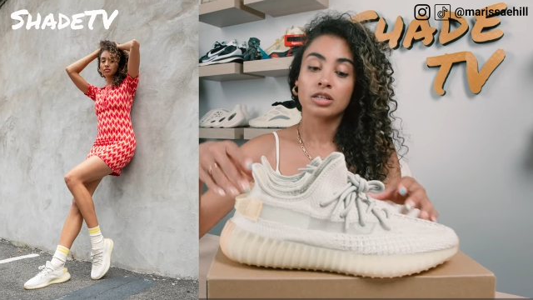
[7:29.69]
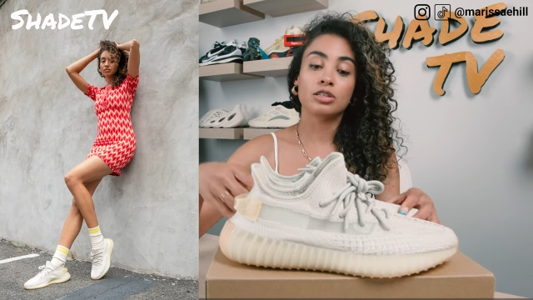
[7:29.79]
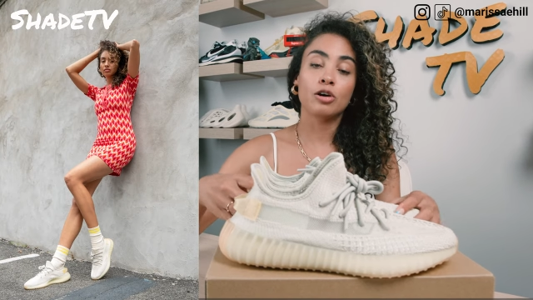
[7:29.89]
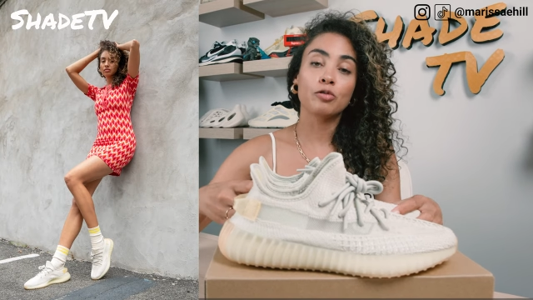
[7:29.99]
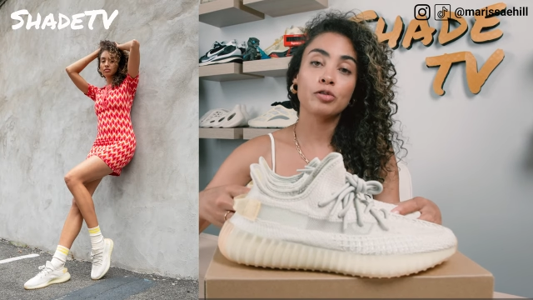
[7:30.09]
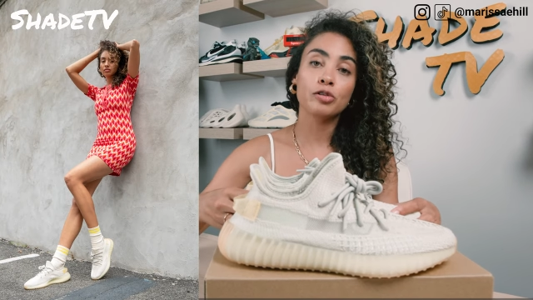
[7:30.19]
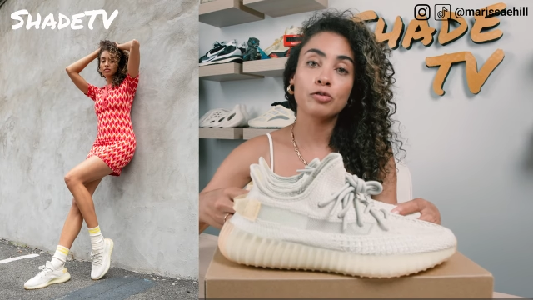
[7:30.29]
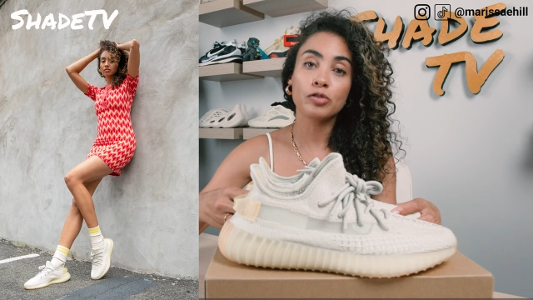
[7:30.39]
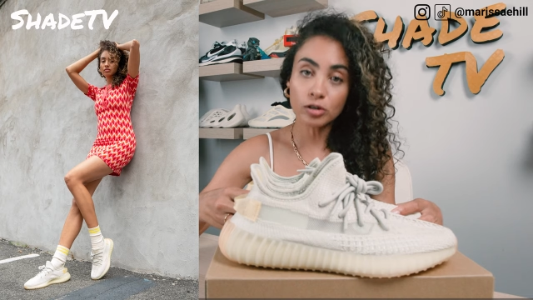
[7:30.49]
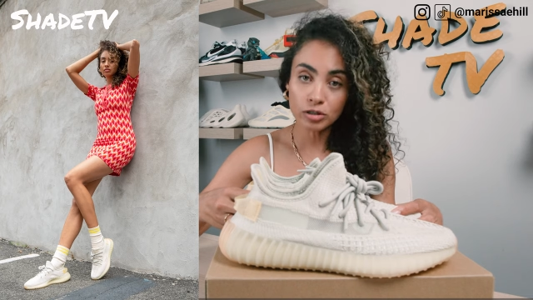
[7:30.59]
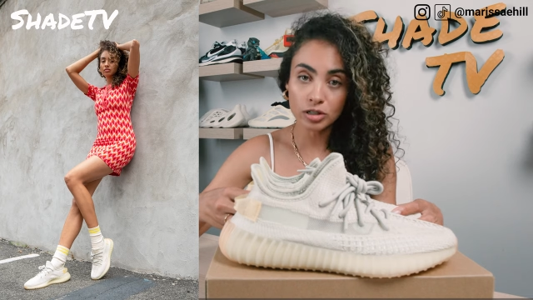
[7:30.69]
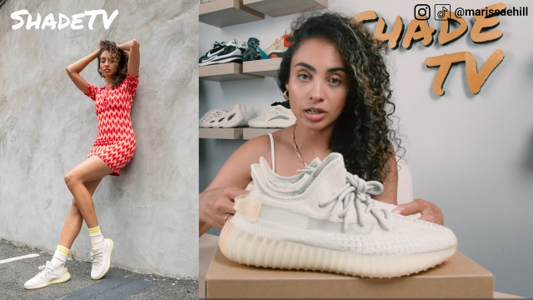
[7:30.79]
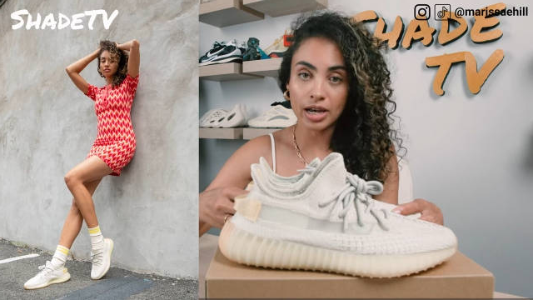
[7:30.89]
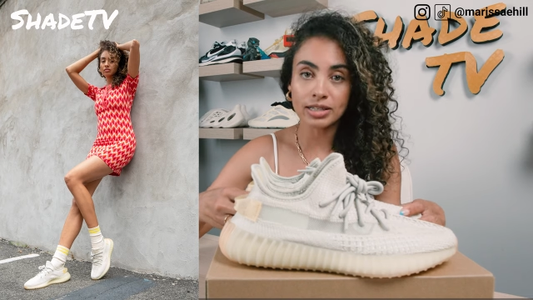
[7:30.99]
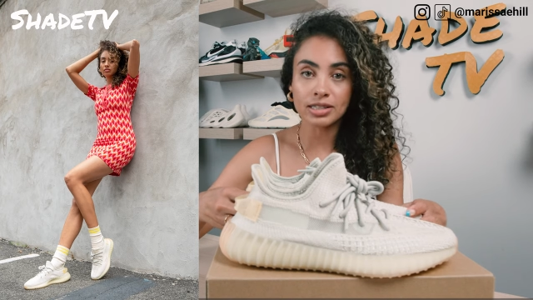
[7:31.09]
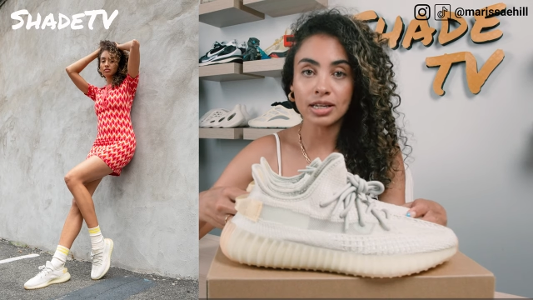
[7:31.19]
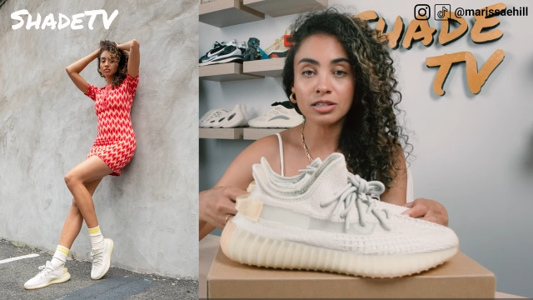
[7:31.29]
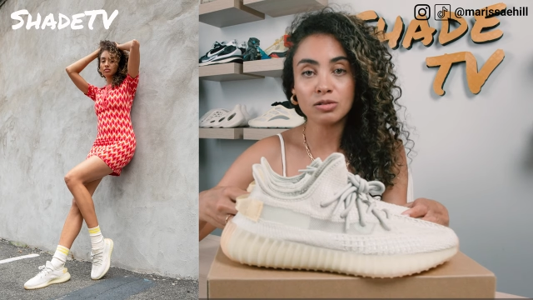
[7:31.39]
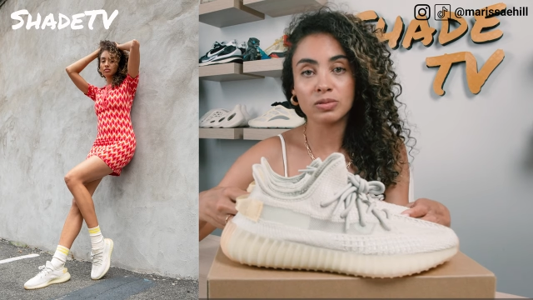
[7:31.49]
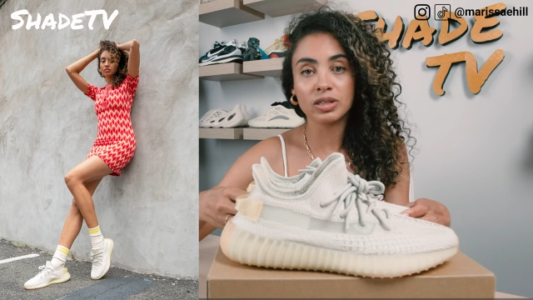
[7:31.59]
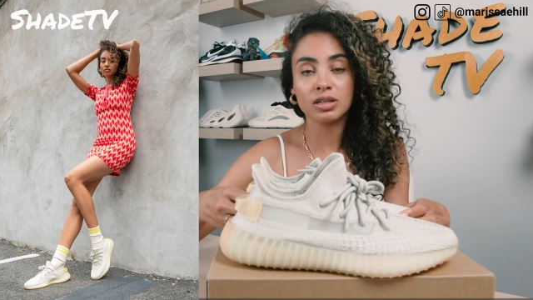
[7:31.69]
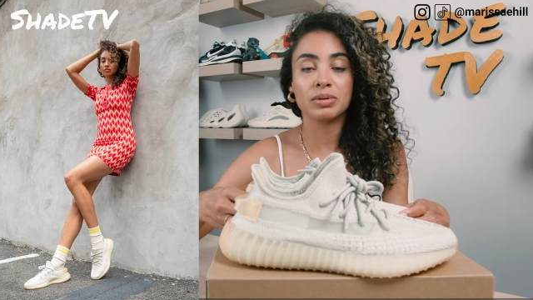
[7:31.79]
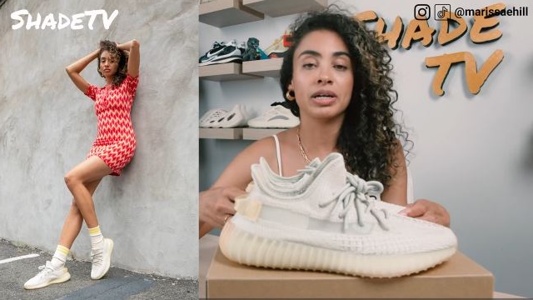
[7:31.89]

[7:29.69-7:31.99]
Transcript: So for the first look, I decided to really